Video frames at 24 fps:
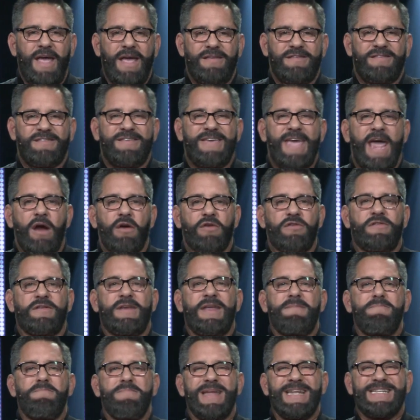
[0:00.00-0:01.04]
a
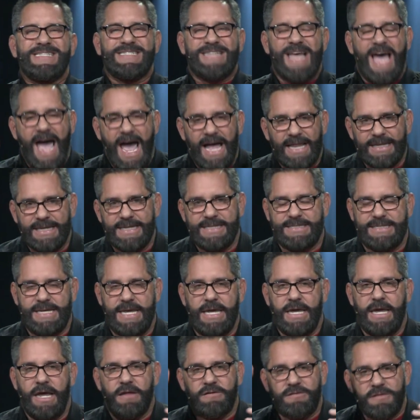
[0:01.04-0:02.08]
scarcity mentality.
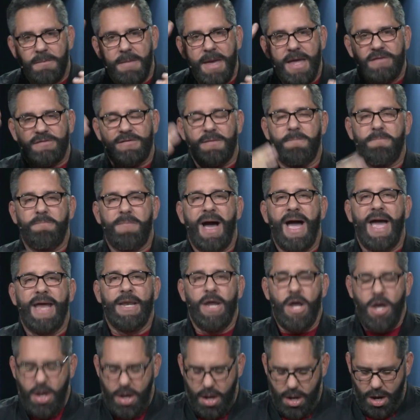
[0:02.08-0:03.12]
It's a, it's a mind,
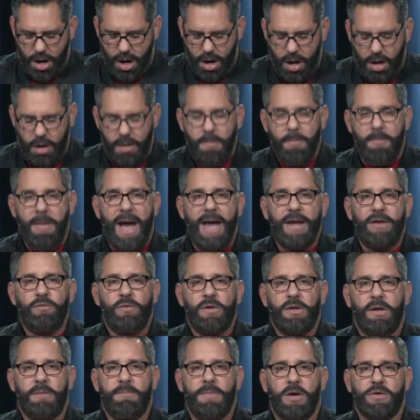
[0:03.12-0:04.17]
heart, mind, will,
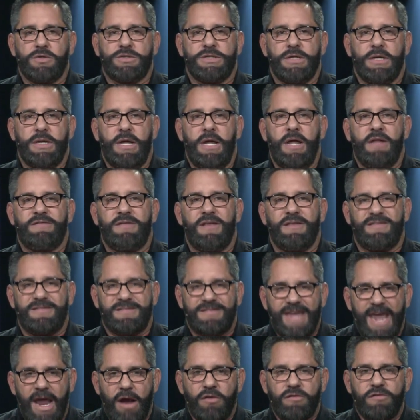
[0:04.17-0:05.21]
and emotion. It's a
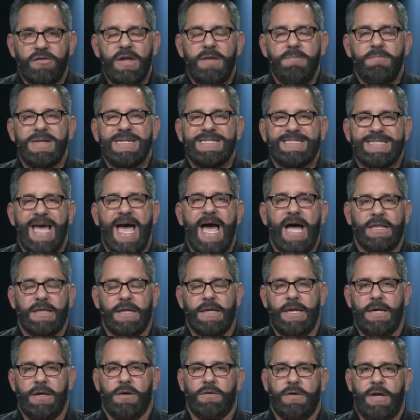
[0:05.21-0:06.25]
scarcity
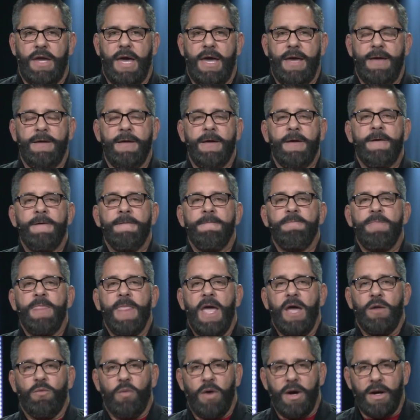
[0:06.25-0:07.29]
mentality, okay?
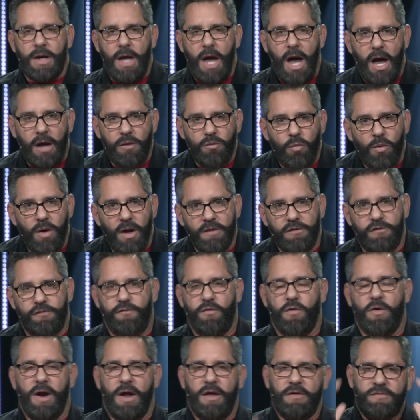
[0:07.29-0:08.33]
And what God wants
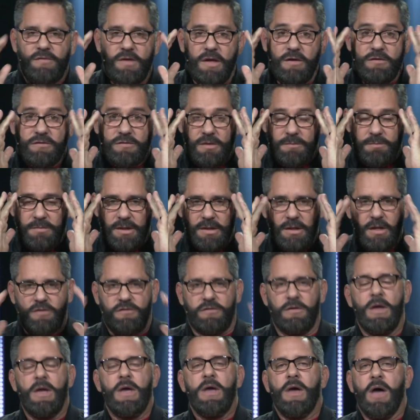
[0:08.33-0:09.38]
for us is something that's
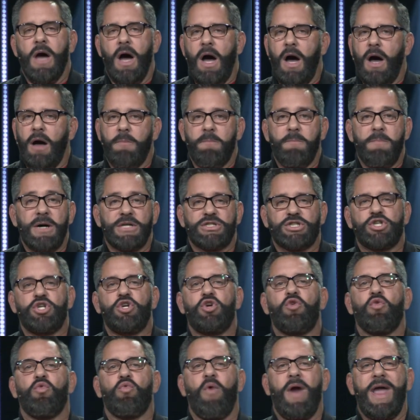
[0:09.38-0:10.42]
uh, much
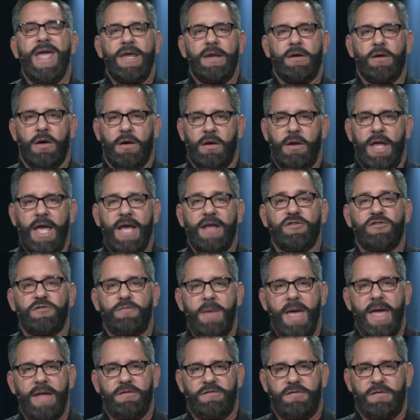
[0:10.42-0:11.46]
greater,
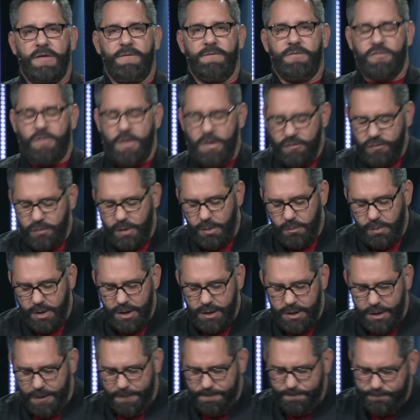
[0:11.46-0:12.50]
expansive. So here's what I wanna
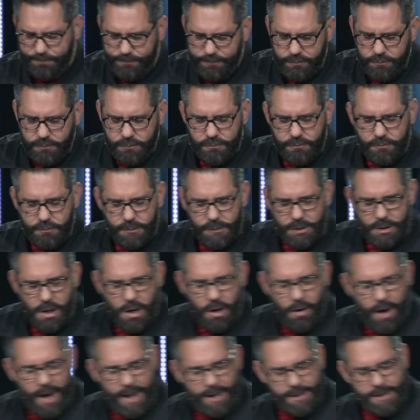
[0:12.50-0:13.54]
do.
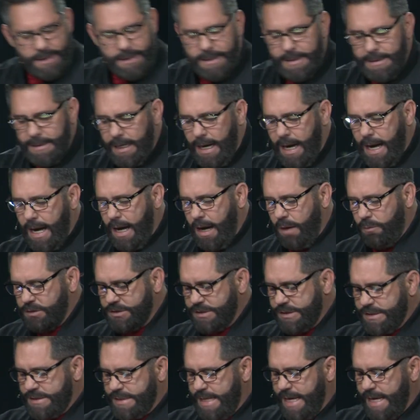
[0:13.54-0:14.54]
All right, uh, I want you to